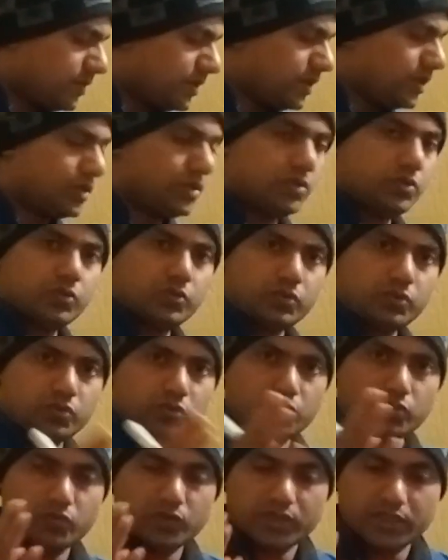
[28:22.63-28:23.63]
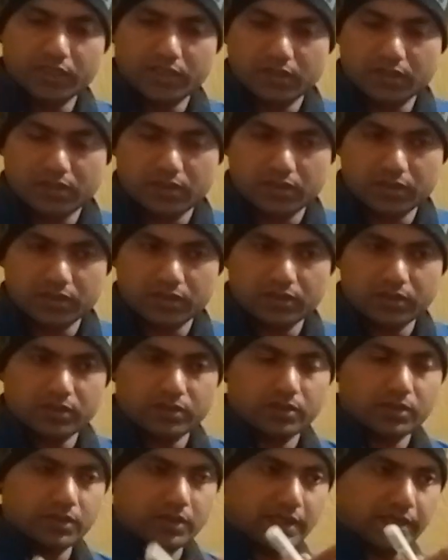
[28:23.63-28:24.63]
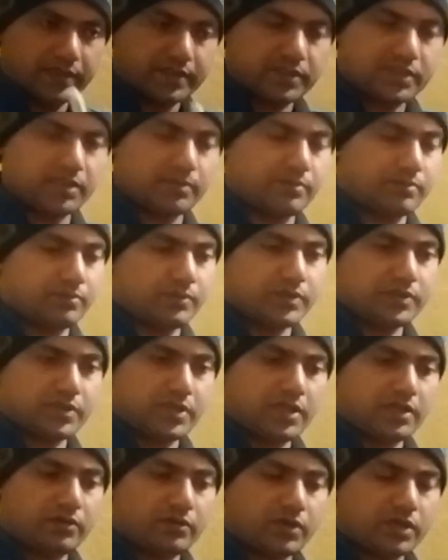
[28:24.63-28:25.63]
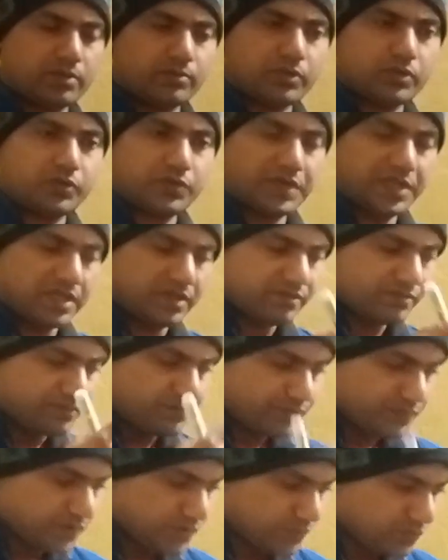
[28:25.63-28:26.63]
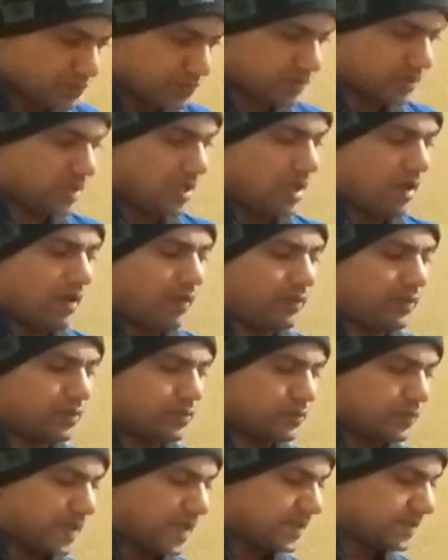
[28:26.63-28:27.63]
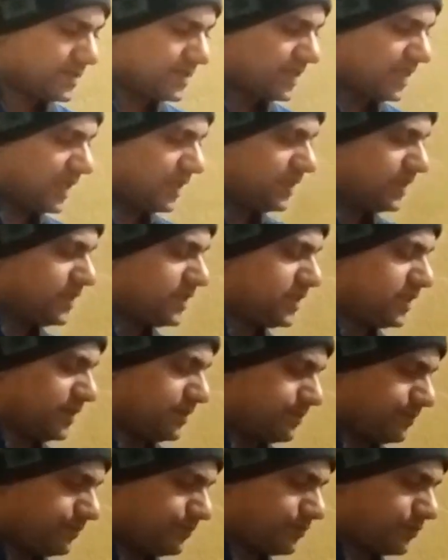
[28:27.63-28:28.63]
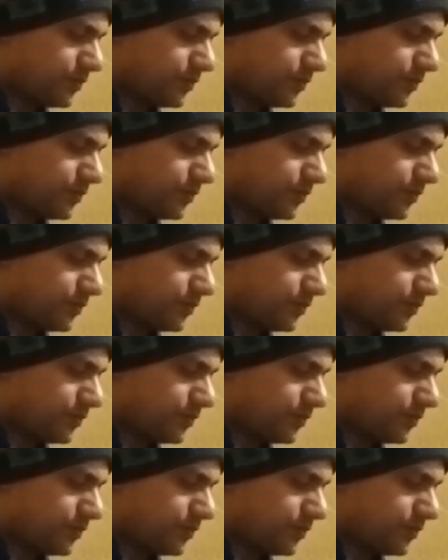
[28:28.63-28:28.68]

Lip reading: able to accept, means they are not able to infuse the rationality,